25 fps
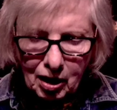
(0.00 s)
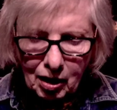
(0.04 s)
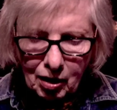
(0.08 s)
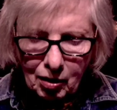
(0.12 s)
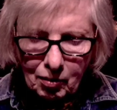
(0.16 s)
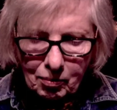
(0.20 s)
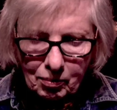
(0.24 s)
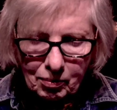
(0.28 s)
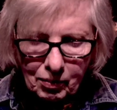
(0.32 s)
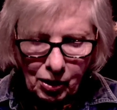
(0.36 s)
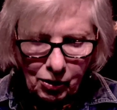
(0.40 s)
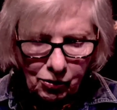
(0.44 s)

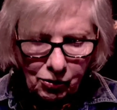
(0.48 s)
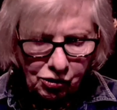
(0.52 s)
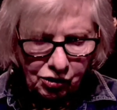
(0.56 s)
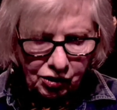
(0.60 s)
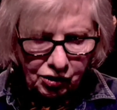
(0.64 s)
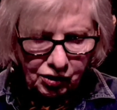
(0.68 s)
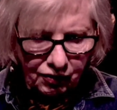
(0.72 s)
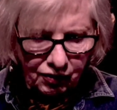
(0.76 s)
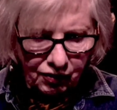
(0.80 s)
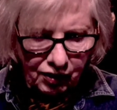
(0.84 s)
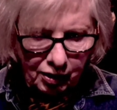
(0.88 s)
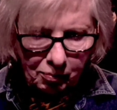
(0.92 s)
most of
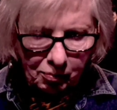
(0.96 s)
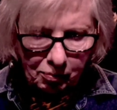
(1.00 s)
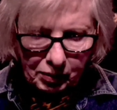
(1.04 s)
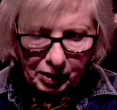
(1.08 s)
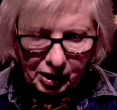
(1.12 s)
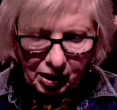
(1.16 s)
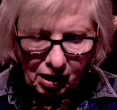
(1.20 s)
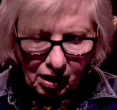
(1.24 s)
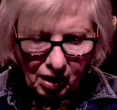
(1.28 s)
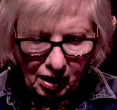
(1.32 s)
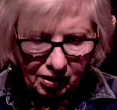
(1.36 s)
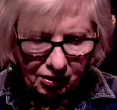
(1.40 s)
it
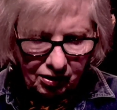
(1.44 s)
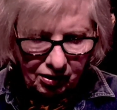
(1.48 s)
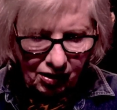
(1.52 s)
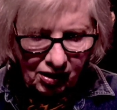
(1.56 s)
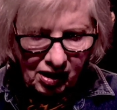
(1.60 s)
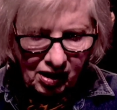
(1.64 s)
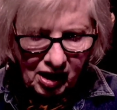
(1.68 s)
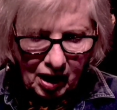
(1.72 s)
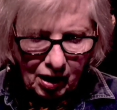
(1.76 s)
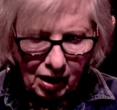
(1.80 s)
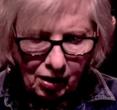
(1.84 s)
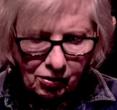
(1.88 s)
behind our
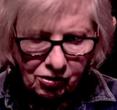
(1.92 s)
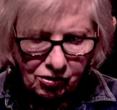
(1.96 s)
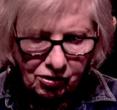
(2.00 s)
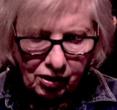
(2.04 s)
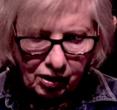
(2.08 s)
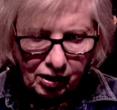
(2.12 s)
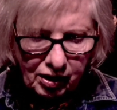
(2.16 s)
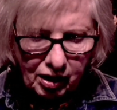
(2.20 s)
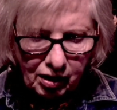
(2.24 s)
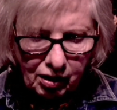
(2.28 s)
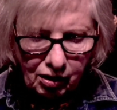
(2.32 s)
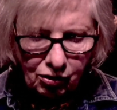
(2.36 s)
house
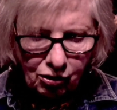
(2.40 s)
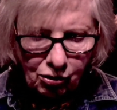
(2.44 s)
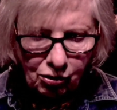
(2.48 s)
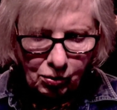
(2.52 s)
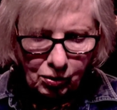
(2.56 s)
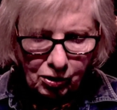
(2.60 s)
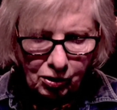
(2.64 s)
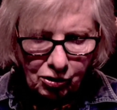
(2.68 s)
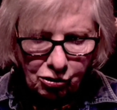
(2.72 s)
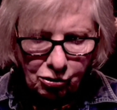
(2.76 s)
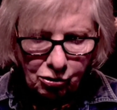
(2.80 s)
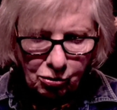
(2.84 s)
leading to a
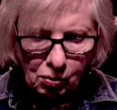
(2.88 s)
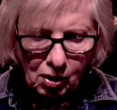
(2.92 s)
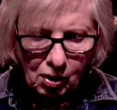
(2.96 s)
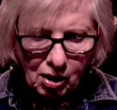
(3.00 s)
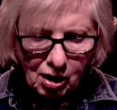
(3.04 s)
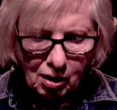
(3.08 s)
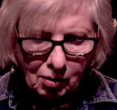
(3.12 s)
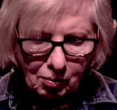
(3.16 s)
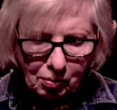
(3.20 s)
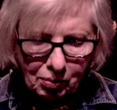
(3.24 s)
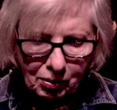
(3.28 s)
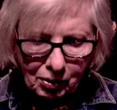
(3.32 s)

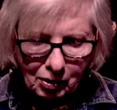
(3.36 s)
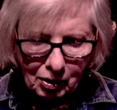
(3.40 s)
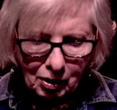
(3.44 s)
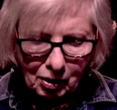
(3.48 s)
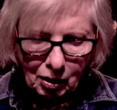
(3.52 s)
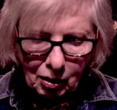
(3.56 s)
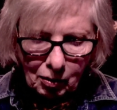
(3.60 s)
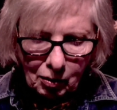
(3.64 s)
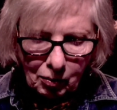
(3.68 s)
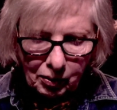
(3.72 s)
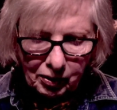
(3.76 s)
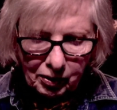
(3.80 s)
swamp
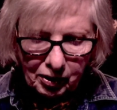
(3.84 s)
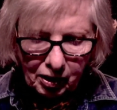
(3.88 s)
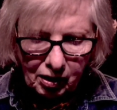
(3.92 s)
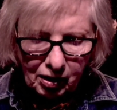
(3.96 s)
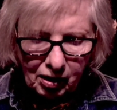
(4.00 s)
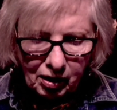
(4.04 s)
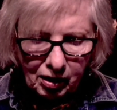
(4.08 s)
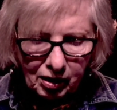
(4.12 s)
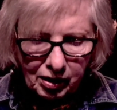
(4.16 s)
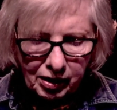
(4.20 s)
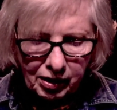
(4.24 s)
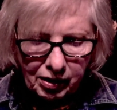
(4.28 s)
with a
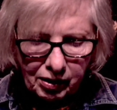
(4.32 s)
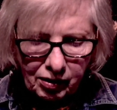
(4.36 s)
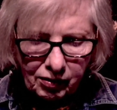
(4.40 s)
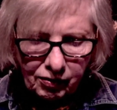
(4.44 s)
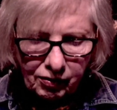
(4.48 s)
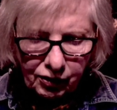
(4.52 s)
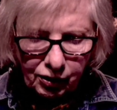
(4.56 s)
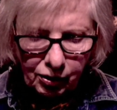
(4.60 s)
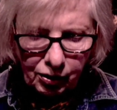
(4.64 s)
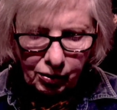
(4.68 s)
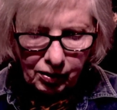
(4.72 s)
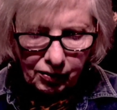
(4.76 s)
clear
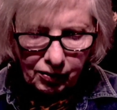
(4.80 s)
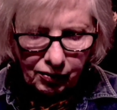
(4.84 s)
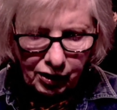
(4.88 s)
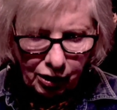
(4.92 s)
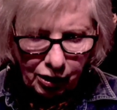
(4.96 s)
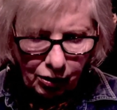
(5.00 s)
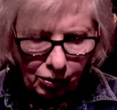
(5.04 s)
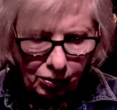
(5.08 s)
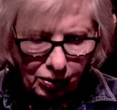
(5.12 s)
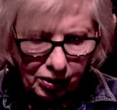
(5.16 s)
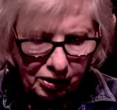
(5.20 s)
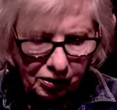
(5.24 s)
view of the
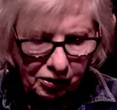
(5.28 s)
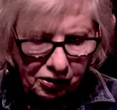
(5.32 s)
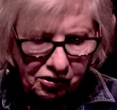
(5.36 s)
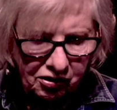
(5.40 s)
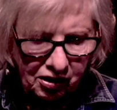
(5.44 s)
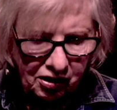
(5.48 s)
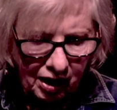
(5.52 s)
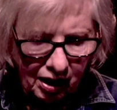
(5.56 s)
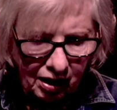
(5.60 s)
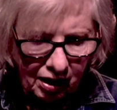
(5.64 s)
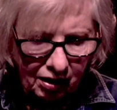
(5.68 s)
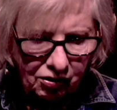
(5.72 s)
oil
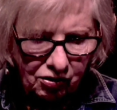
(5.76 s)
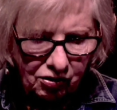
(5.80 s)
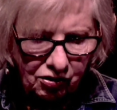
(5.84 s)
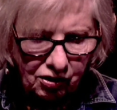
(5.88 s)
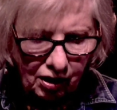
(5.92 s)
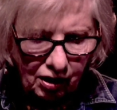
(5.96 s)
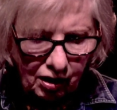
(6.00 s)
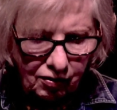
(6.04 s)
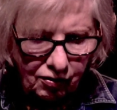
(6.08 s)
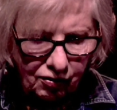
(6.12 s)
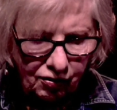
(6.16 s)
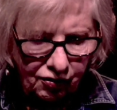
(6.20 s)
tanks
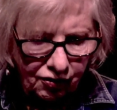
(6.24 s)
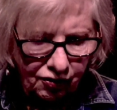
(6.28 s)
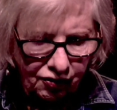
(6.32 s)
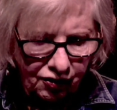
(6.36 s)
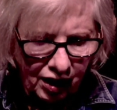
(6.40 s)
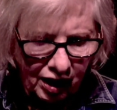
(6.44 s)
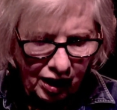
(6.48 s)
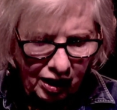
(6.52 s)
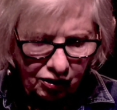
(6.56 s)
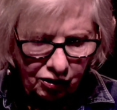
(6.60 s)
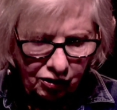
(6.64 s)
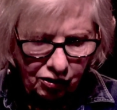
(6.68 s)
and
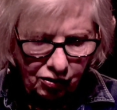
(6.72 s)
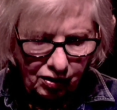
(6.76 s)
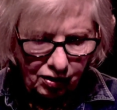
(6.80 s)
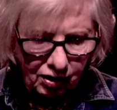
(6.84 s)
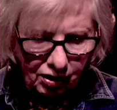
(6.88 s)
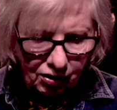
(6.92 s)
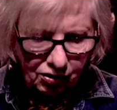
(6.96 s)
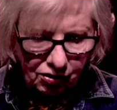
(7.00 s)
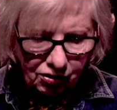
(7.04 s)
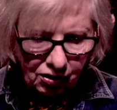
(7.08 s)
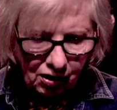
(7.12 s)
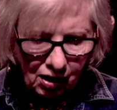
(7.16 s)

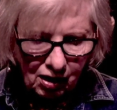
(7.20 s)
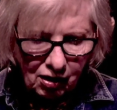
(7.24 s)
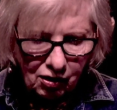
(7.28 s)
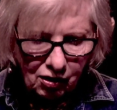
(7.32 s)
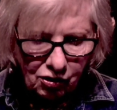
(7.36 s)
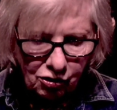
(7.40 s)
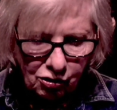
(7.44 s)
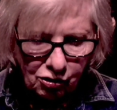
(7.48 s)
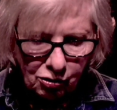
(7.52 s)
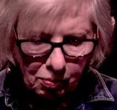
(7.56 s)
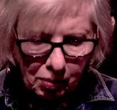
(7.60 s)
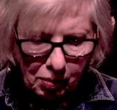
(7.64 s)
factories
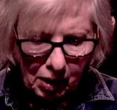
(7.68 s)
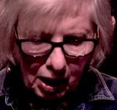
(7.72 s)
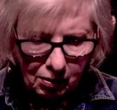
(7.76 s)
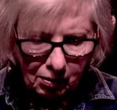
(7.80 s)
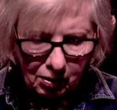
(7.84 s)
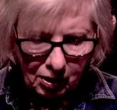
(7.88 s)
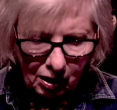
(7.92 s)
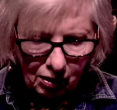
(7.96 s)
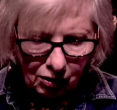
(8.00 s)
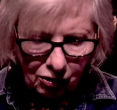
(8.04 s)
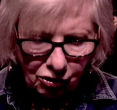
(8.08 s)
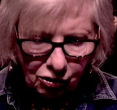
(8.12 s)

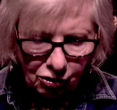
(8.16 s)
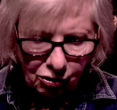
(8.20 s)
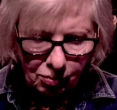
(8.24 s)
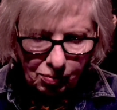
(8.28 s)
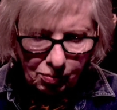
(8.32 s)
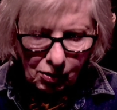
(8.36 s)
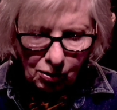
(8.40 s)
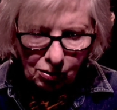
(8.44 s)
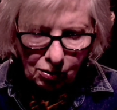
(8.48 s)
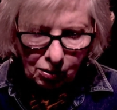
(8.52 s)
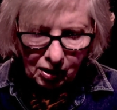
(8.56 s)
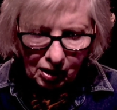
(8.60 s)
spouting
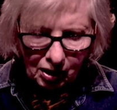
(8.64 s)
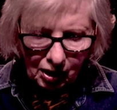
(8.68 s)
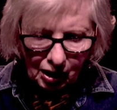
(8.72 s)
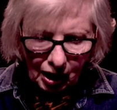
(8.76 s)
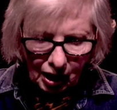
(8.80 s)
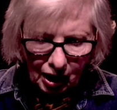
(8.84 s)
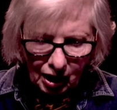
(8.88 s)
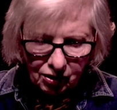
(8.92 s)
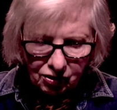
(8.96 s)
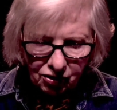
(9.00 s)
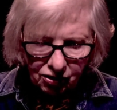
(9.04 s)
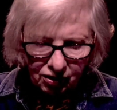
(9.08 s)
smoke
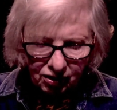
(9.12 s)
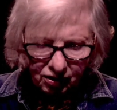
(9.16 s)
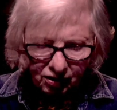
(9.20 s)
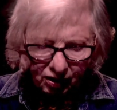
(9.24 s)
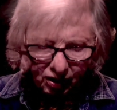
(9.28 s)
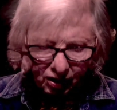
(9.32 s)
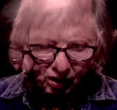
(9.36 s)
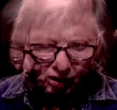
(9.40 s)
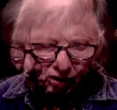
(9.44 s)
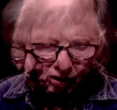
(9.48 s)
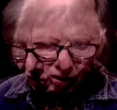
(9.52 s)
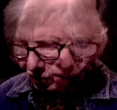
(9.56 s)
edging the
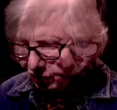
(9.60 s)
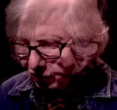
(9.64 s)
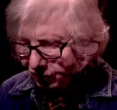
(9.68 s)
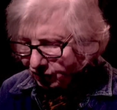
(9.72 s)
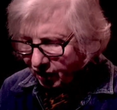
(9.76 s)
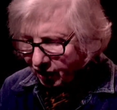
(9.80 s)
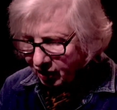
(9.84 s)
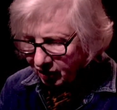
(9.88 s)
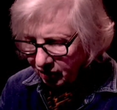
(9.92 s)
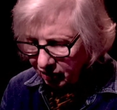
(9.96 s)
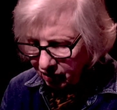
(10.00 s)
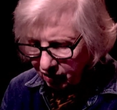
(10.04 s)
Kill
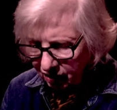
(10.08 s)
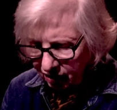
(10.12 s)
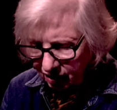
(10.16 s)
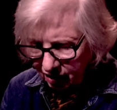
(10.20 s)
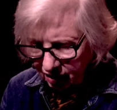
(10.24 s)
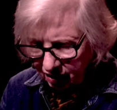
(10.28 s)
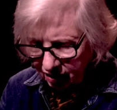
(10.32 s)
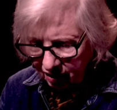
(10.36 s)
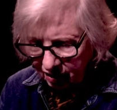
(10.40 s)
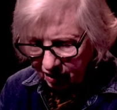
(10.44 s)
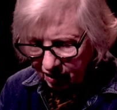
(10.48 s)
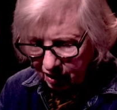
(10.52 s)
Van
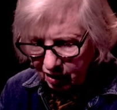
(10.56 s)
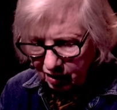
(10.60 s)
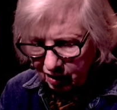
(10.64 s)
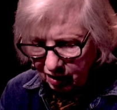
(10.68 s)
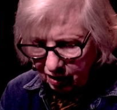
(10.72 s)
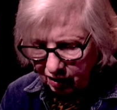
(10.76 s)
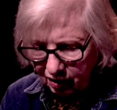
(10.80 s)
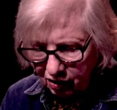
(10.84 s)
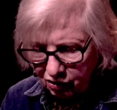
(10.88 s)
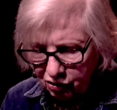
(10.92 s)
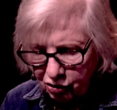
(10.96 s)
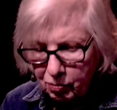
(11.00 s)
Kull in
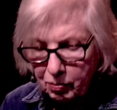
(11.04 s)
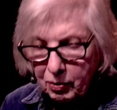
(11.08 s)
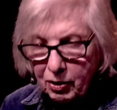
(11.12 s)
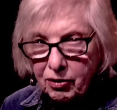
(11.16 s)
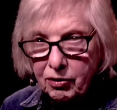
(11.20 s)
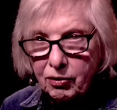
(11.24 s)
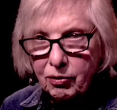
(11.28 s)
Elizabeth, New